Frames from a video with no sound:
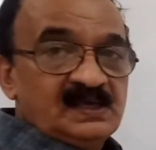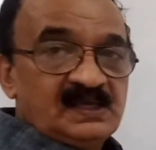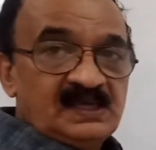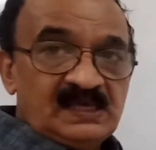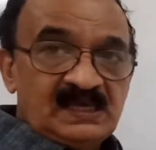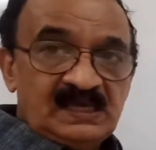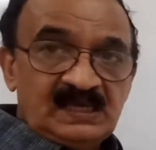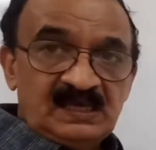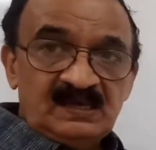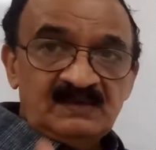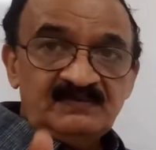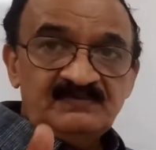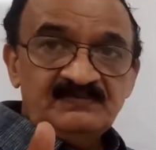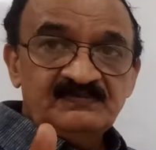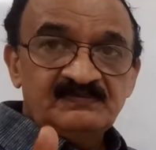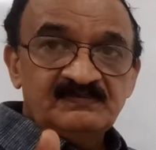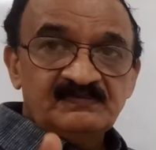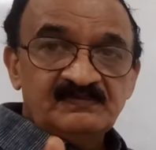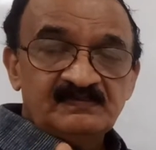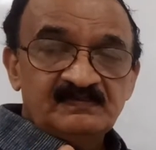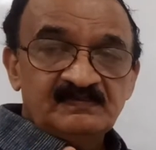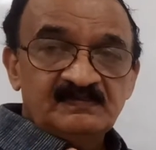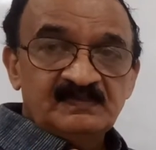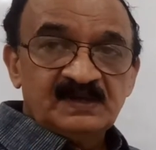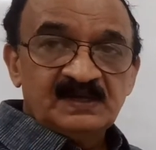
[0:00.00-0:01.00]

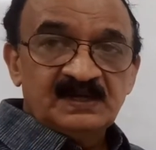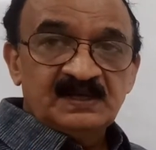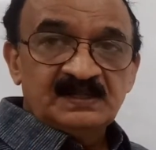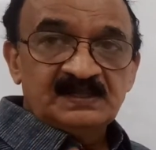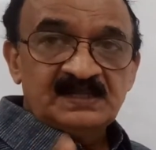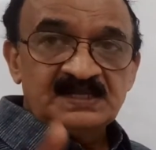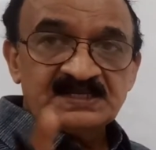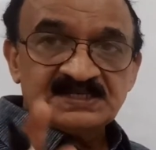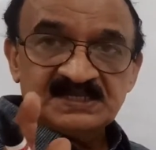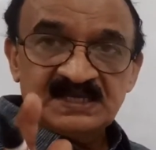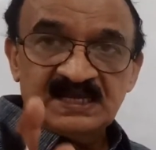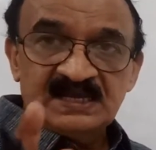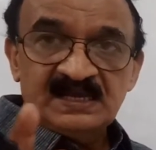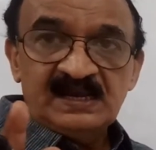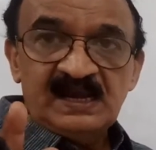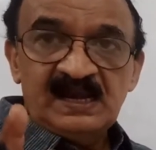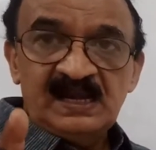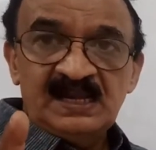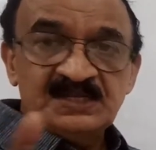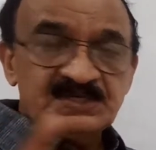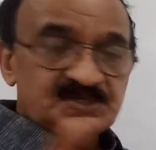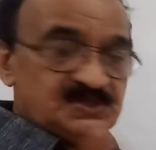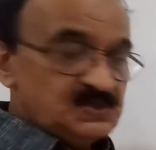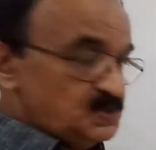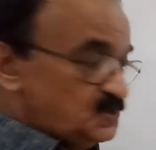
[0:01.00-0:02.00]
If the signal
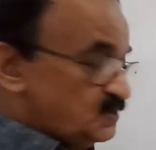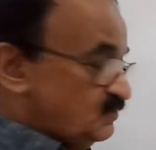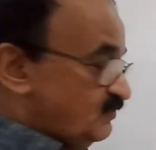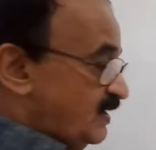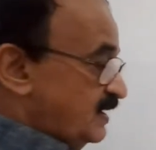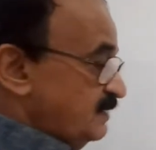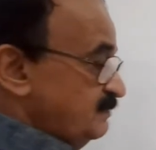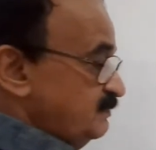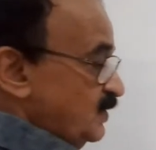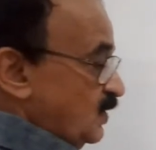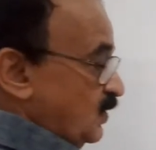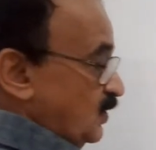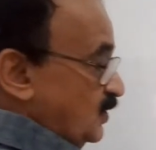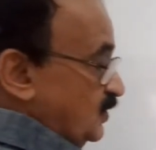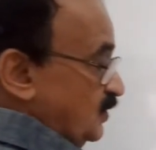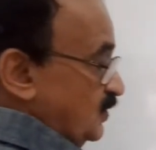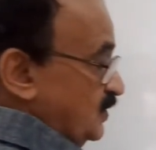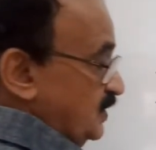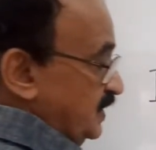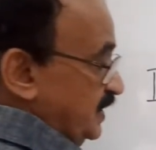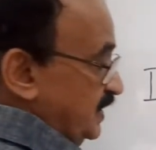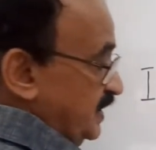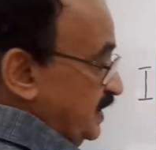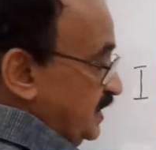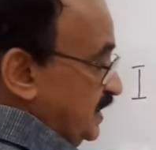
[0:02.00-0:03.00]
is due to 1
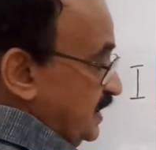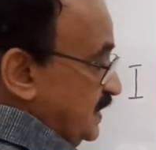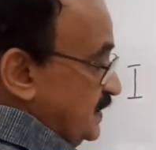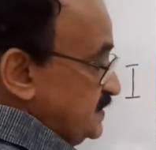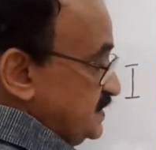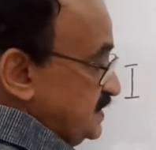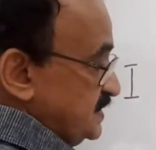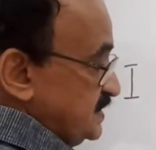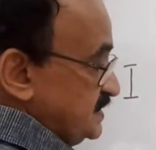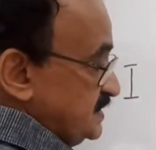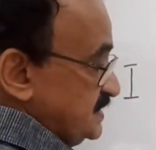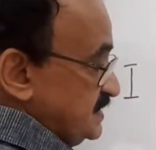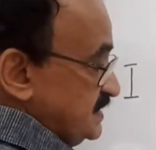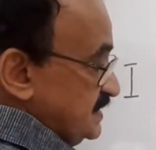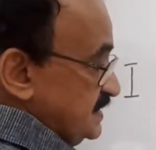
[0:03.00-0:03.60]
proton, it gives a